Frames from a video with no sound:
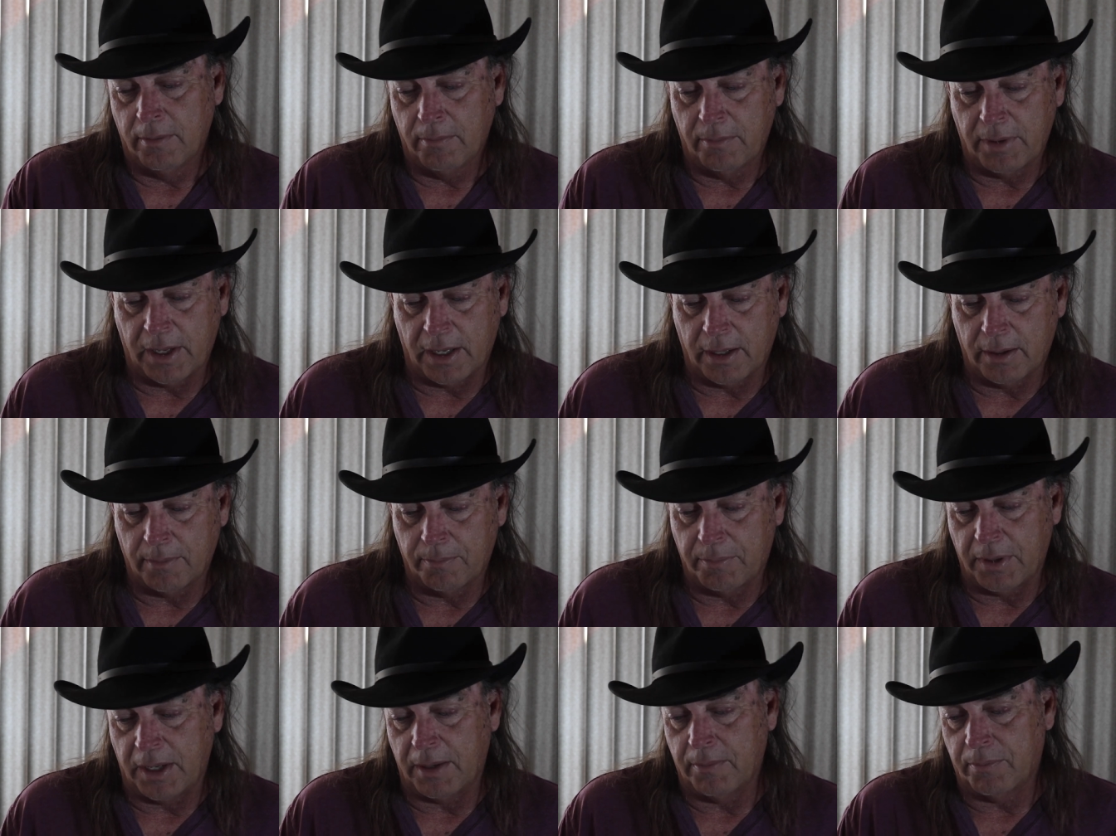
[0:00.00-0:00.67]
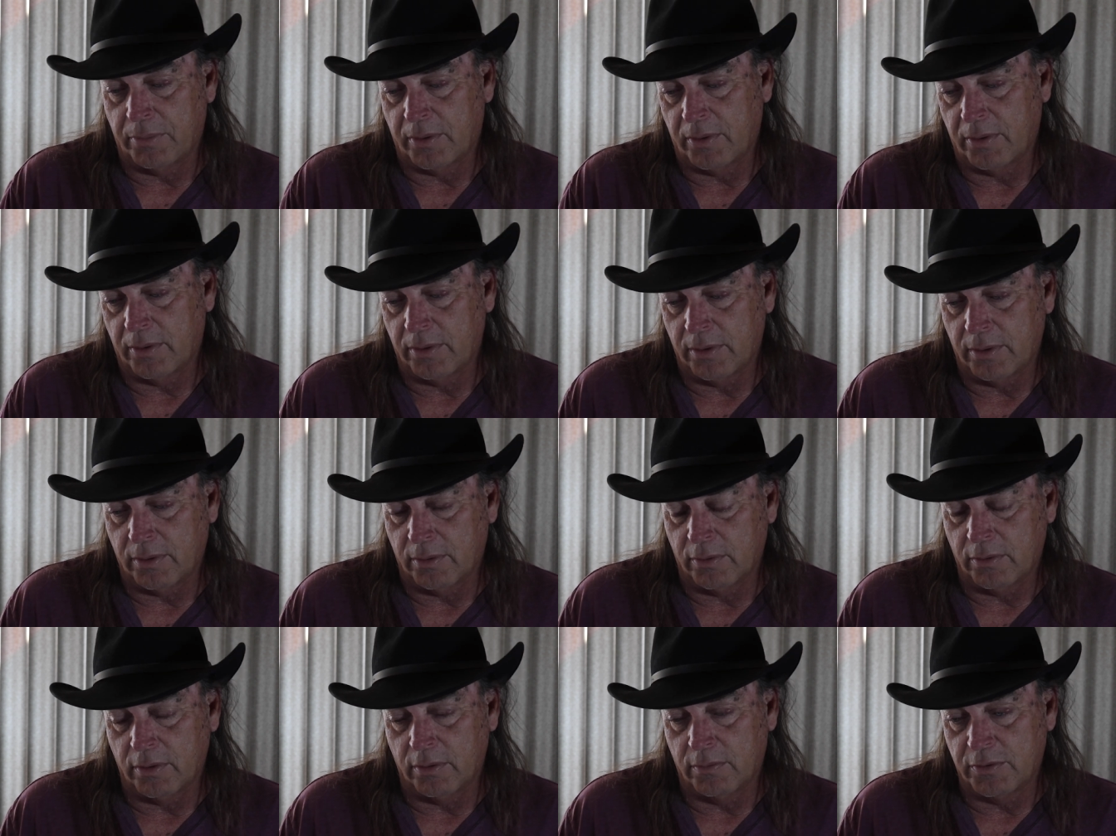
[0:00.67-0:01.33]
pad of paper
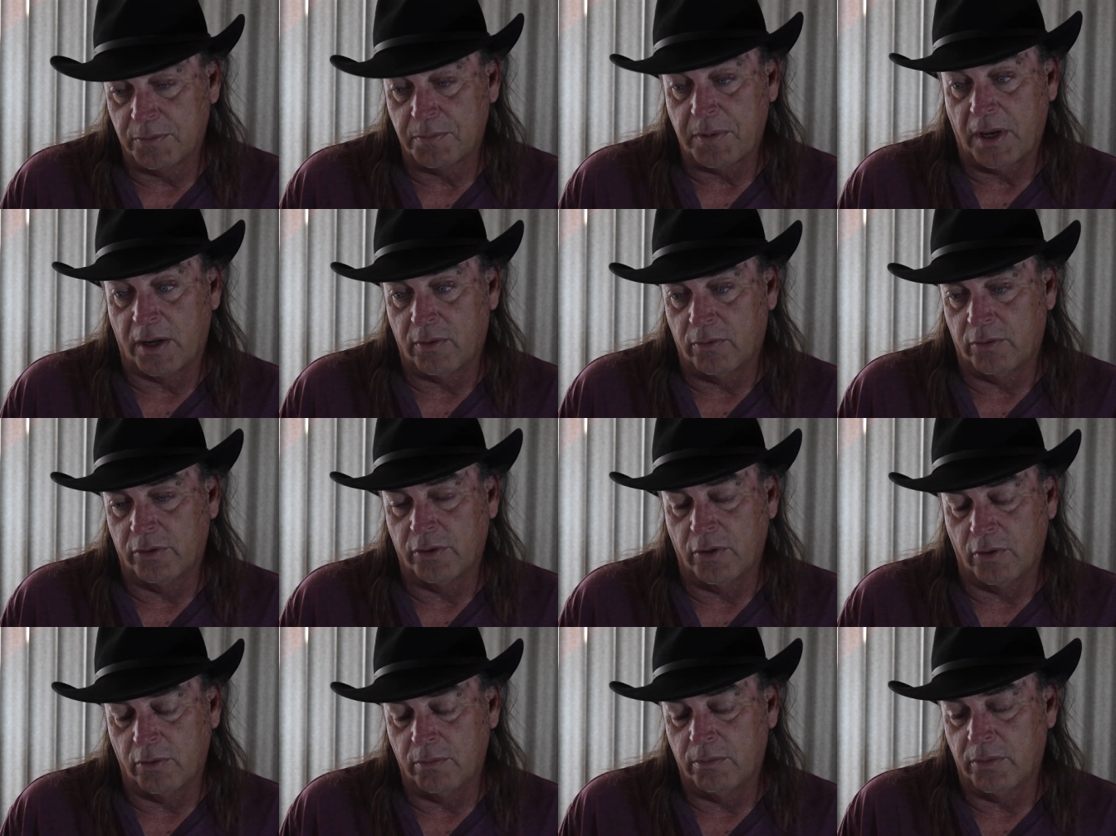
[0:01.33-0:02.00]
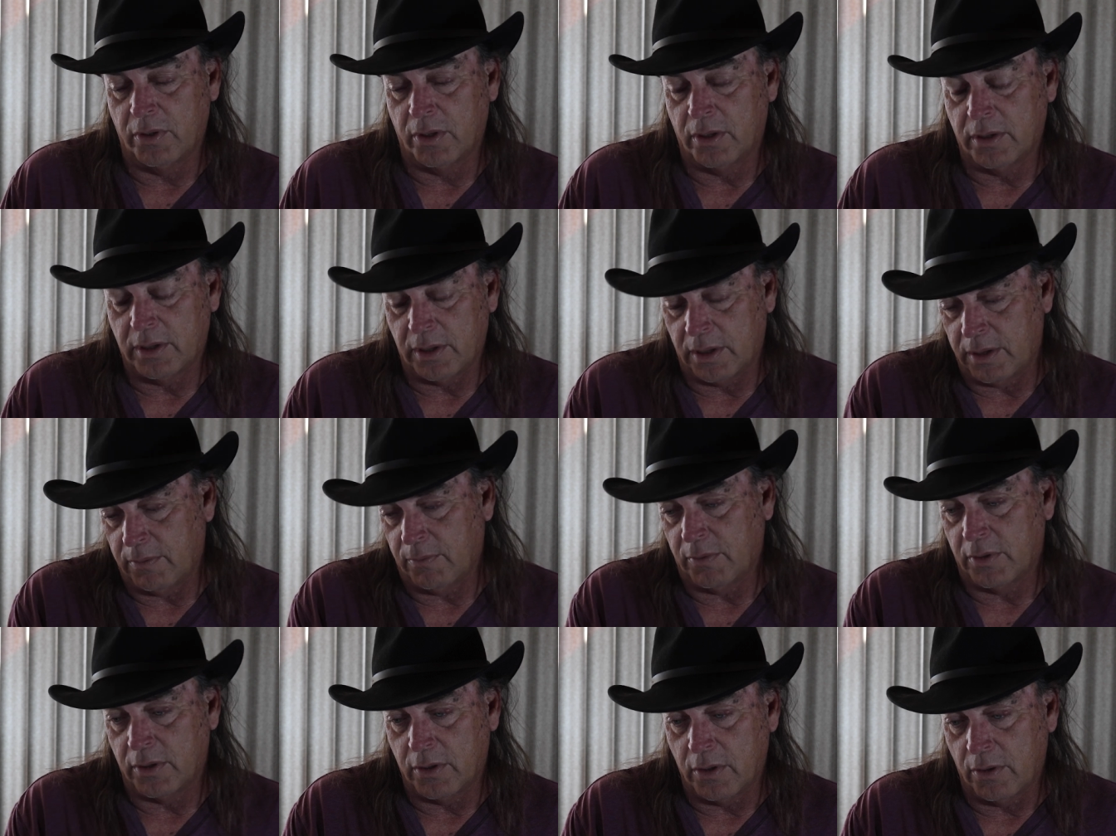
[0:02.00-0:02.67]
or a spiral notebook, and he
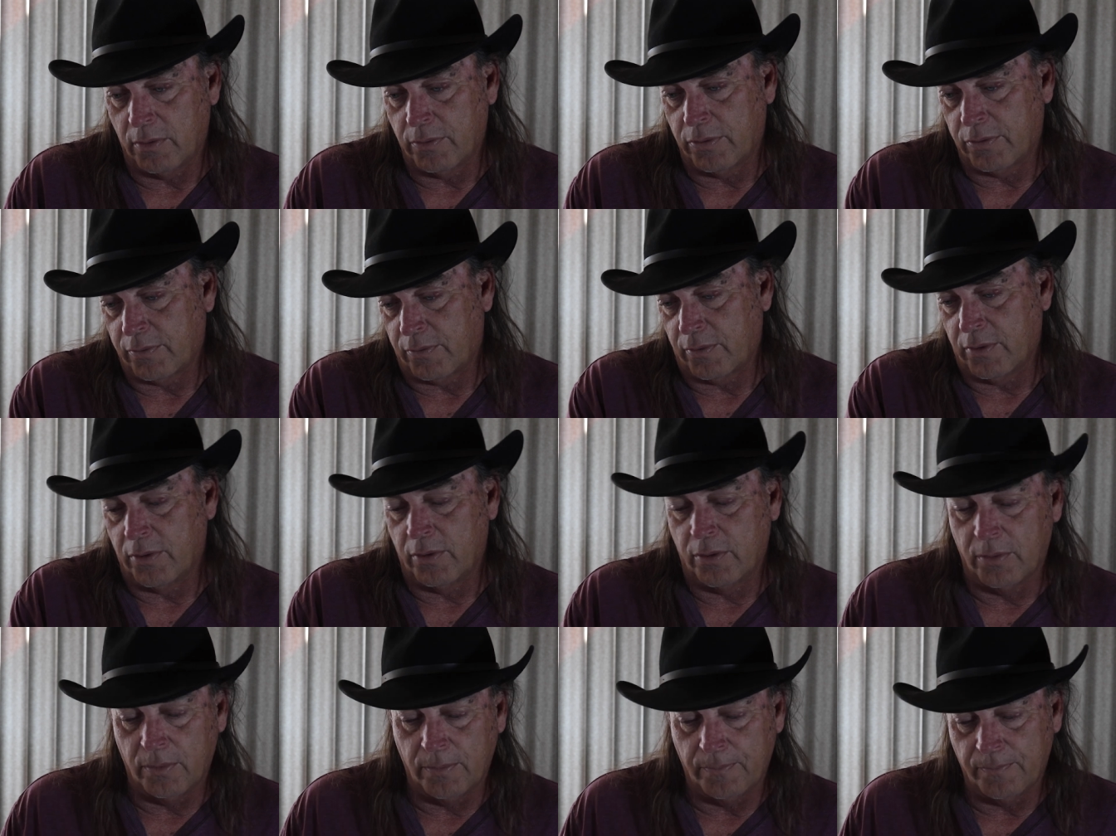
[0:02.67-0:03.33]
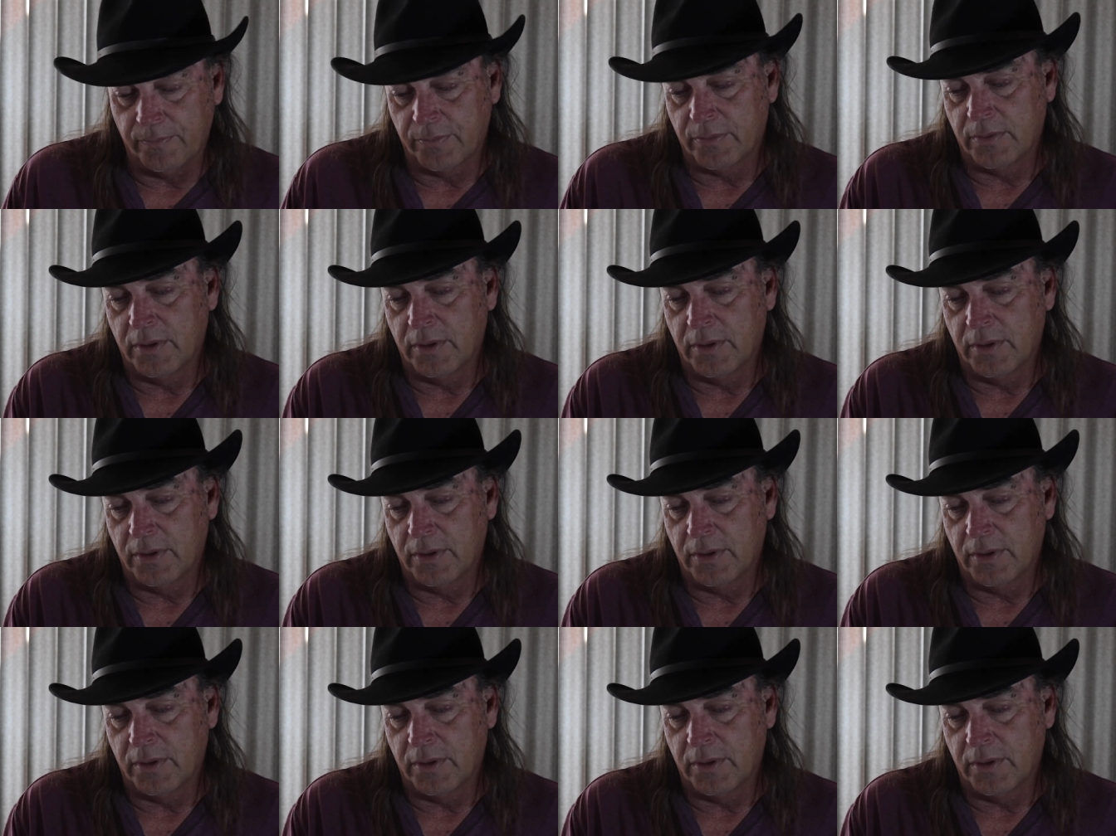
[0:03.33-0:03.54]
would go through,